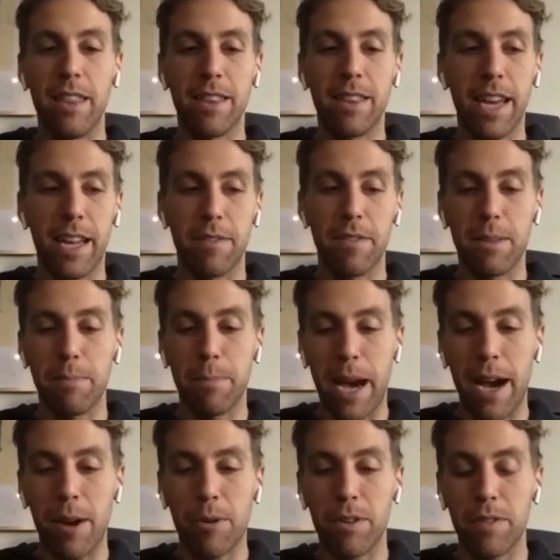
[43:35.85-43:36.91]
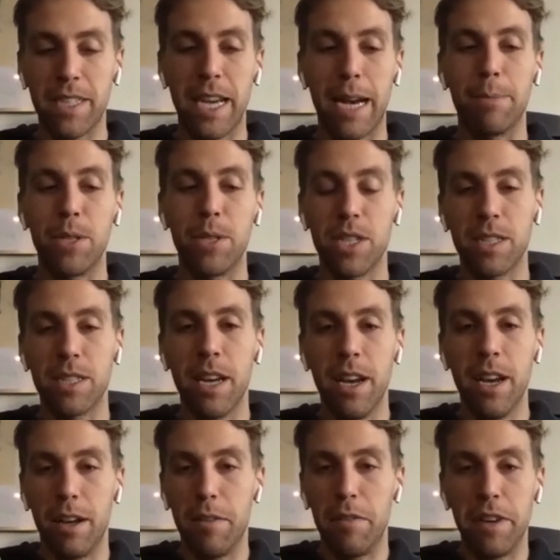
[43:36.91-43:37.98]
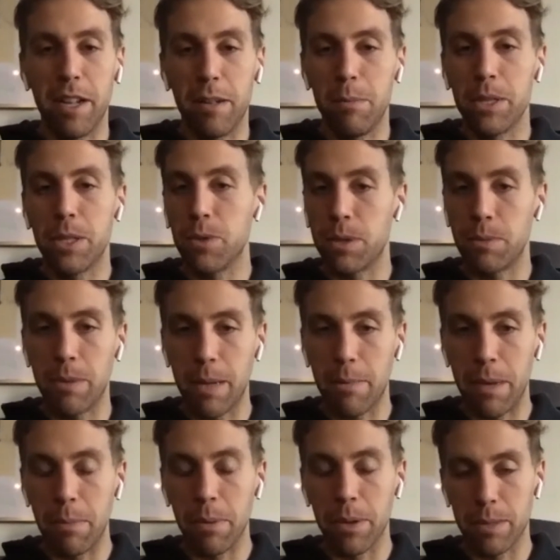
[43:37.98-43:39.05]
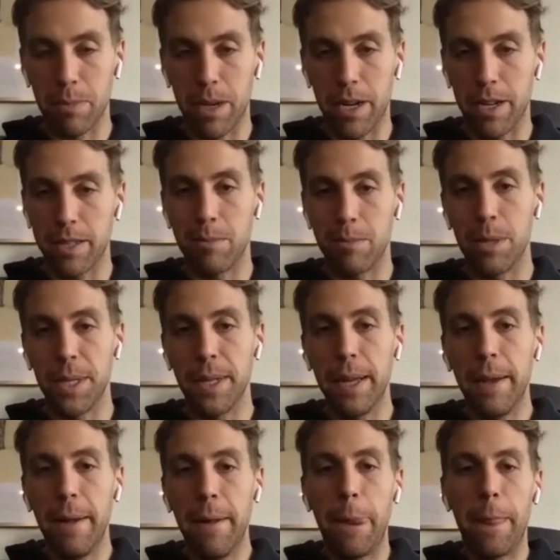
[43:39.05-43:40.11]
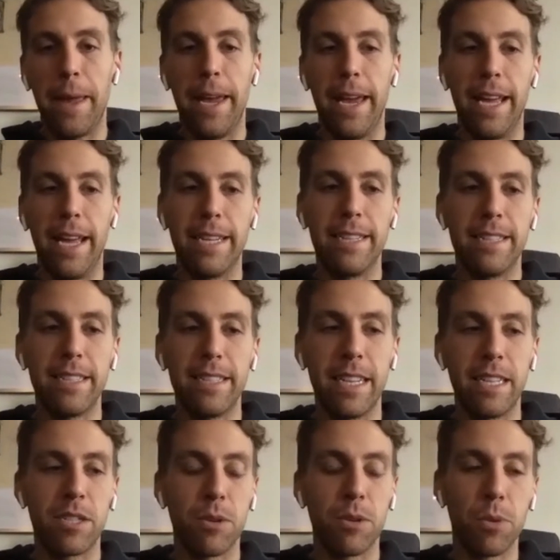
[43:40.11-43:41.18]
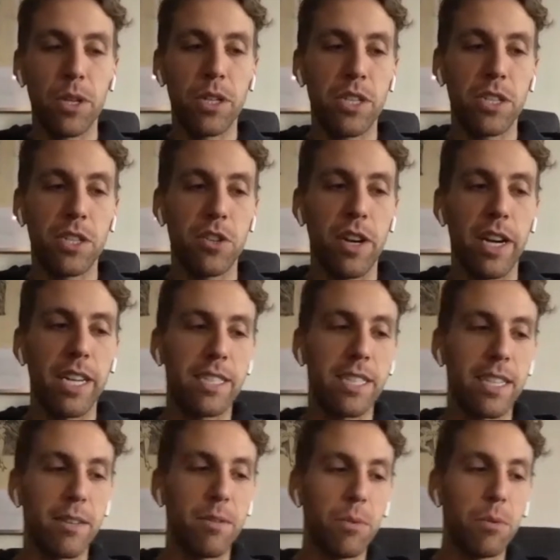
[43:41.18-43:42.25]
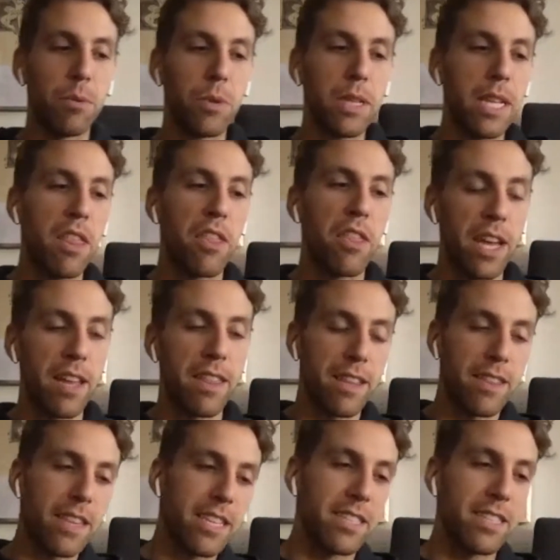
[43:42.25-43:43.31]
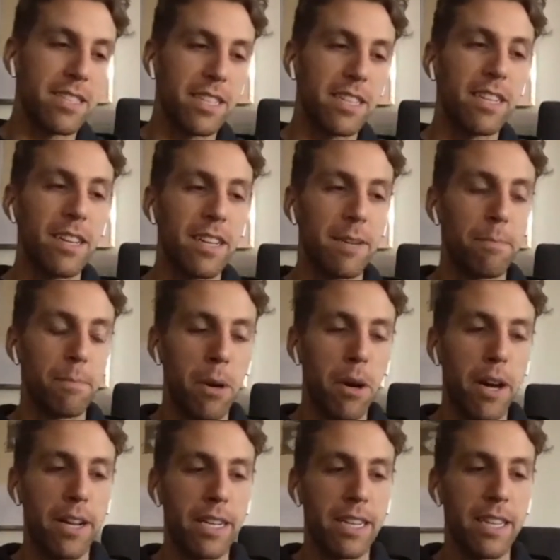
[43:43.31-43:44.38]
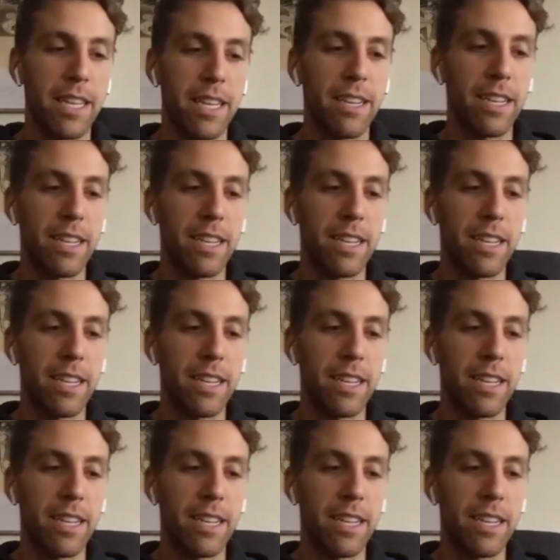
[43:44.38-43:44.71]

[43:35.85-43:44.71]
kind of the power of adaptogens available to as many people as possible. And so we're just we really think that this is a product that